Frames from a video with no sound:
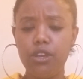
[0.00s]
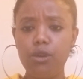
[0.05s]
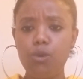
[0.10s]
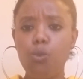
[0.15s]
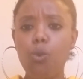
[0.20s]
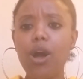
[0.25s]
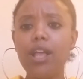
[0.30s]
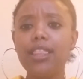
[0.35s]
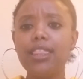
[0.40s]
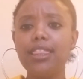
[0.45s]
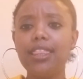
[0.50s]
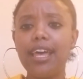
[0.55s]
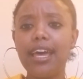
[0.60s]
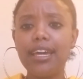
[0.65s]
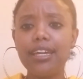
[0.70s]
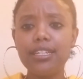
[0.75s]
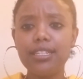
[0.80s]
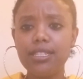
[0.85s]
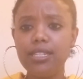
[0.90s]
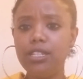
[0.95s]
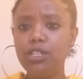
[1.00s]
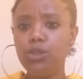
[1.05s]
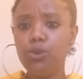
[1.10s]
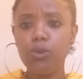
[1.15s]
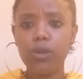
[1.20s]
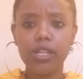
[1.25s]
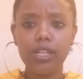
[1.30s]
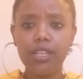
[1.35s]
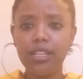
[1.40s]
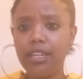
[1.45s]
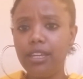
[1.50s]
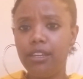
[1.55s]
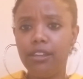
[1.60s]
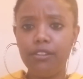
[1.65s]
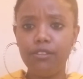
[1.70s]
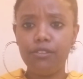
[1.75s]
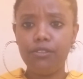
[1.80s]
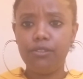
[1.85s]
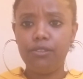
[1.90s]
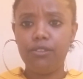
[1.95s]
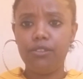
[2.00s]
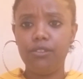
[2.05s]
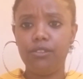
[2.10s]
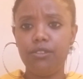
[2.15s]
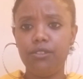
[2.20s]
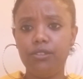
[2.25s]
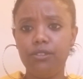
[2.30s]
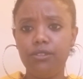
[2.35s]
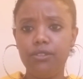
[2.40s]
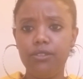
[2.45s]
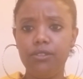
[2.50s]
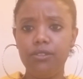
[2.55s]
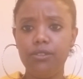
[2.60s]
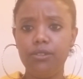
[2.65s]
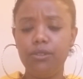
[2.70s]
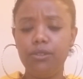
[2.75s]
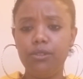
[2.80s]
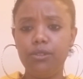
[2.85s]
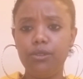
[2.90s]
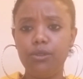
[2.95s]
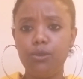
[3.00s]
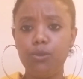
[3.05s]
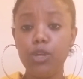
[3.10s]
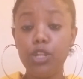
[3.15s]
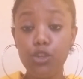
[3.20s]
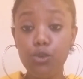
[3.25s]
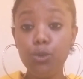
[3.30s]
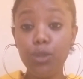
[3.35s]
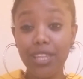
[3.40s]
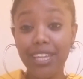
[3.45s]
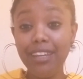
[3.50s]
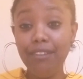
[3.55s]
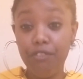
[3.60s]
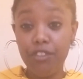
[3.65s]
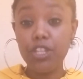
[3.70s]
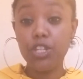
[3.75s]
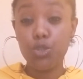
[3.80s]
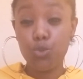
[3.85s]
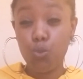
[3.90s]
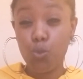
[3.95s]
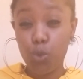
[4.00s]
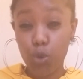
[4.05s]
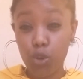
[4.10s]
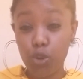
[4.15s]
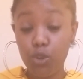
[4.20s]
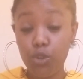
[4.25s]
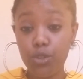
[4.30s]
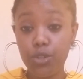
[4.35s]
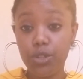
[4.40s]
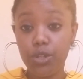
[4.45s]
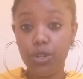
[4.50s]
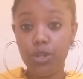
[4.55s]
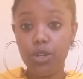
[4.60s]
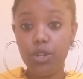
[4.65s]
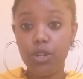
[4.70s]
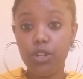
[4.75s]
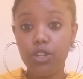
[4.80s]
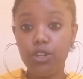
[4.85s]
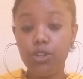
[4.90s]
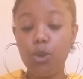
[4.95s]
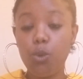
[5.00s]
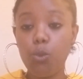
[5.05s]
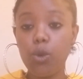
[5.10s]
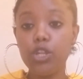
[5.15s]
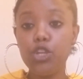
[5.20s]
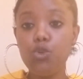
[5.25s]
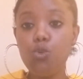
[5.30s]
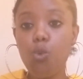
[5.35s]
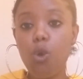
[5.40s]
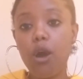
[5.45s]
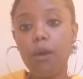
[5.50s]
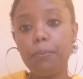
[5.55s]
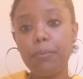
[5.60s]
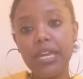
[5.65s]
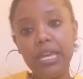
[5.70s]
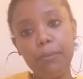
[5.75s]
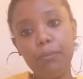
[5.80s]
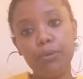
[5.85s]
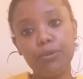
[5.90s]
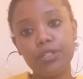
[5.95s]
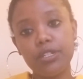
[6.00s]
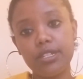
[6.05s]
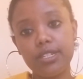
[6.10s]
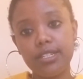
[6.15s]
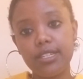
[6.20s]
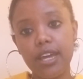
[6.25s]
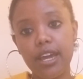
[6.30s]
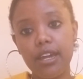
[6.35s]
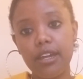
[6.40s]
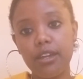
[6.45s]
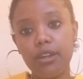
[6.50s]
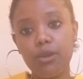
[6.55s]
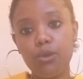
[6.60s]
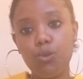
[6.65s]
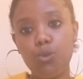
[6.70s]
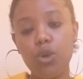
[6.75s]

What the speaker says: What legacy do you want to leave? When you leave this world, you know, what do you want people to say?